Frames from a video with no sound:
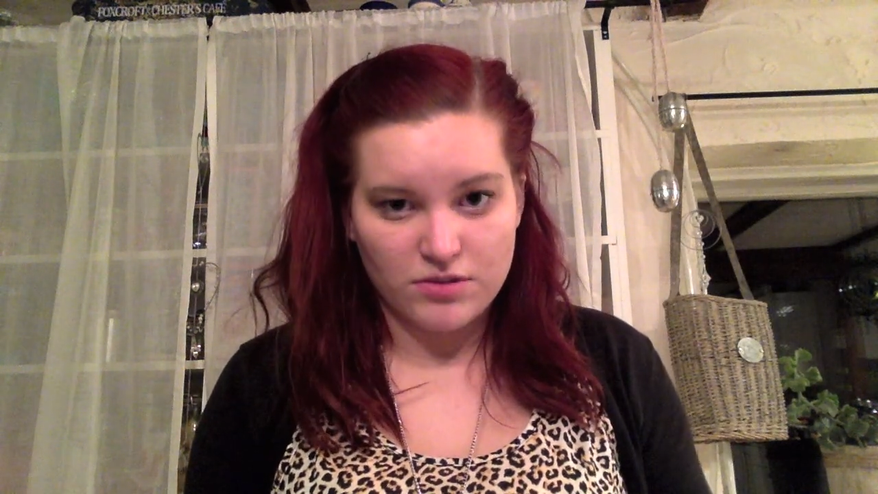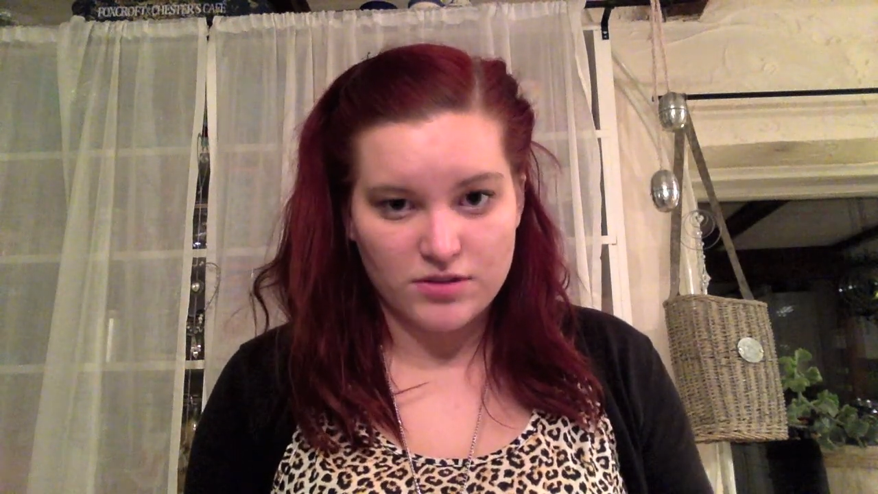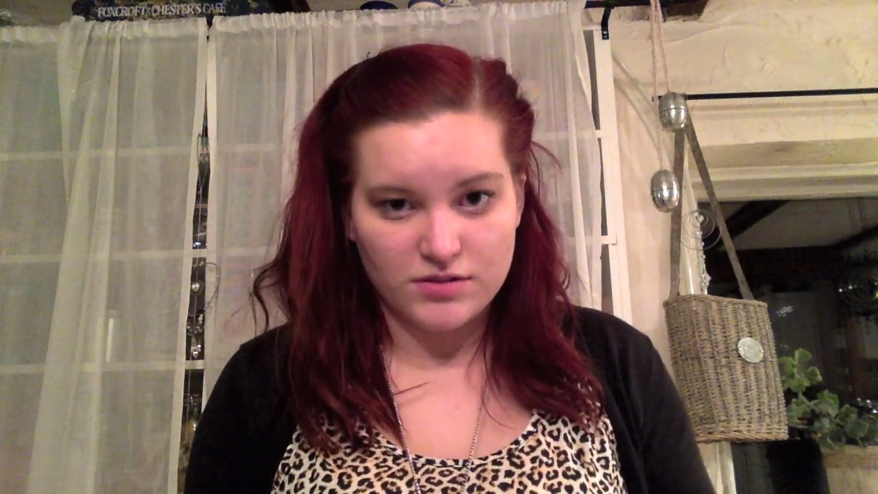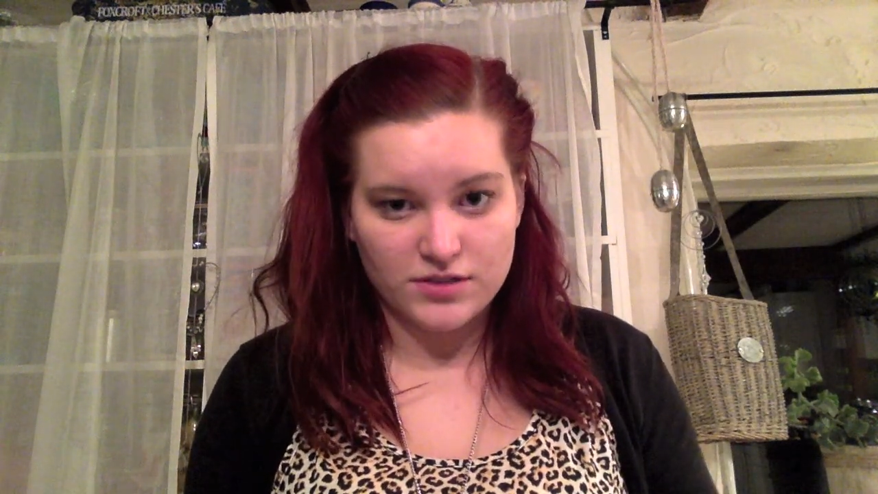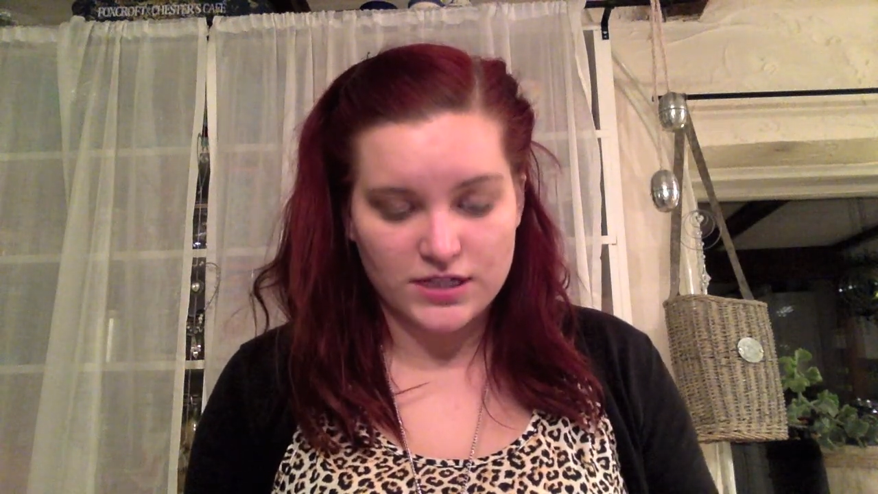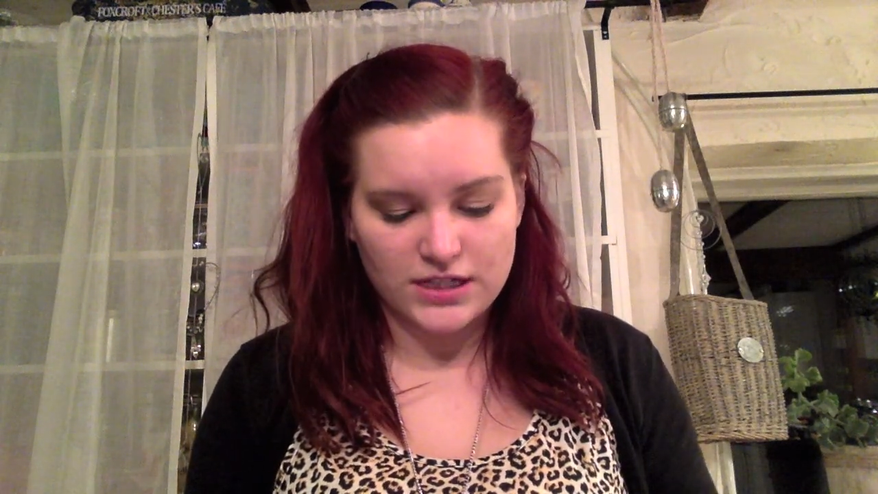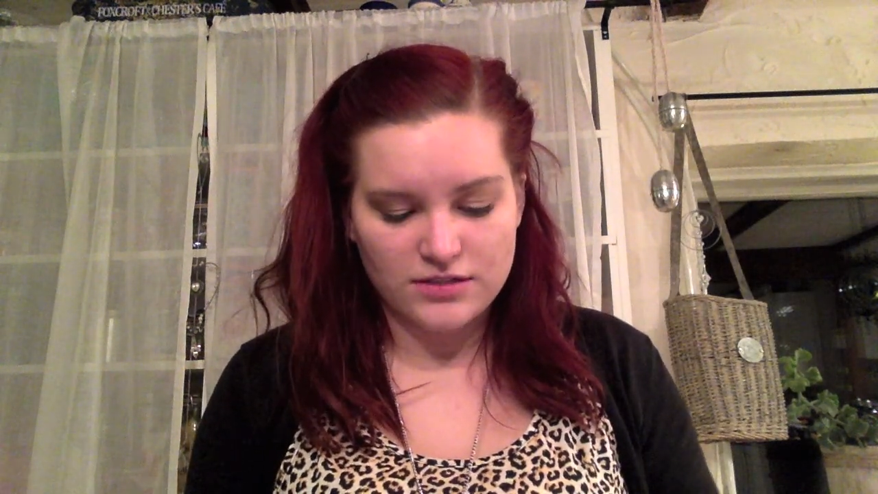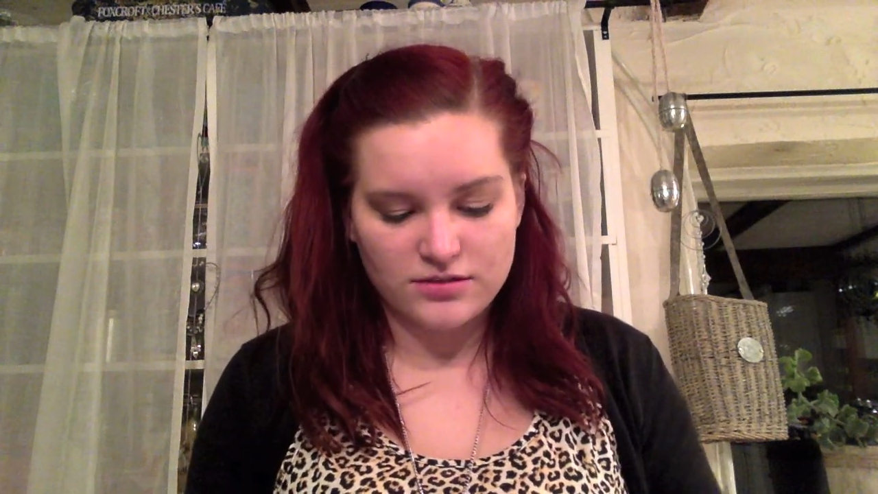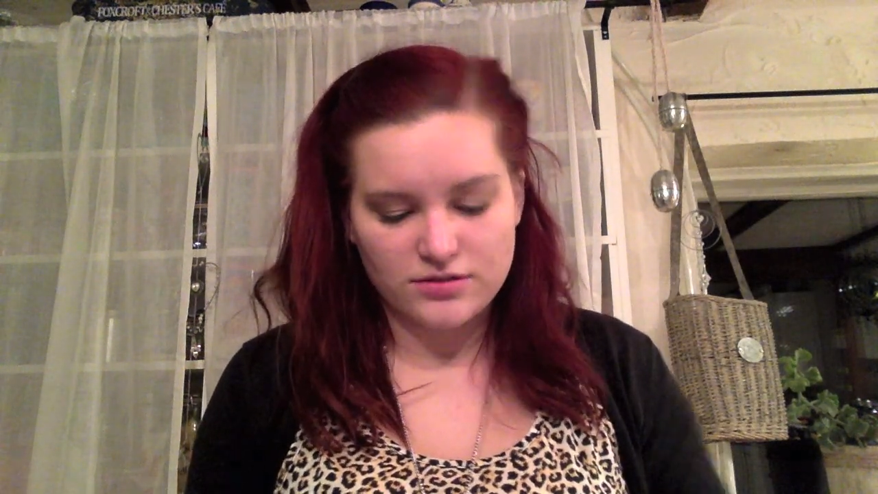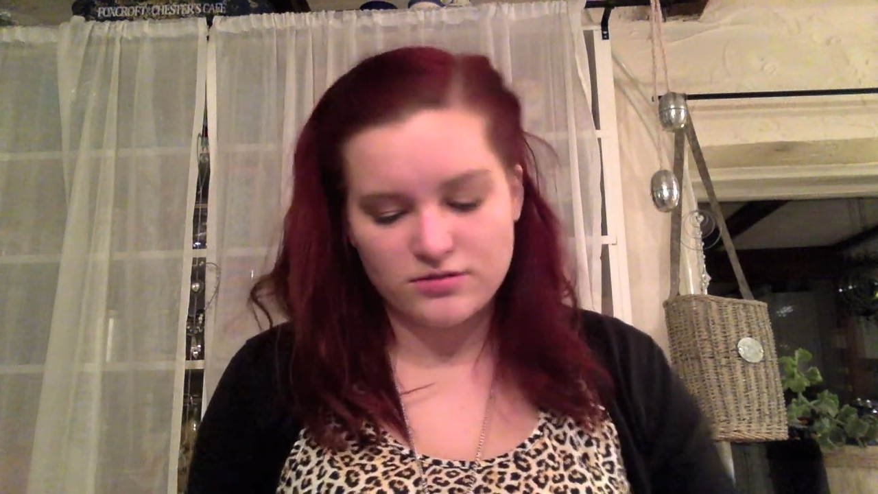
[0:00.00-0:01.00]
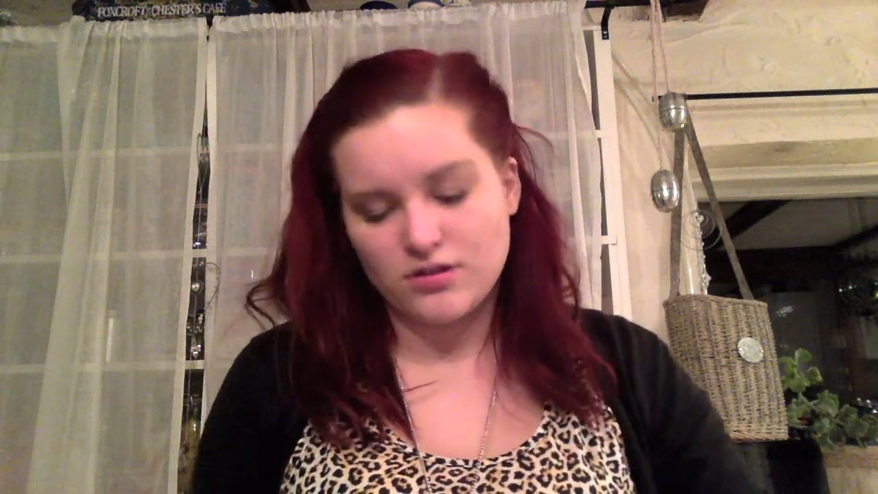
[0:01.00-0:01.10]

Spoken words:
me 2 seconds.